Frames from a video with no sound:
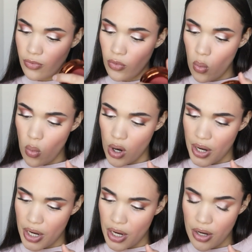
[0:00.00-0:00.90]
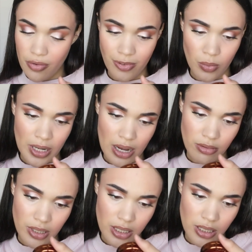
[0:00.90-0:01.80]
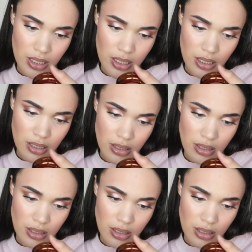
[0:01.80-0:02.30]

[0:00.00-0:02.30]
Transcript: 0.4 fluid ounces.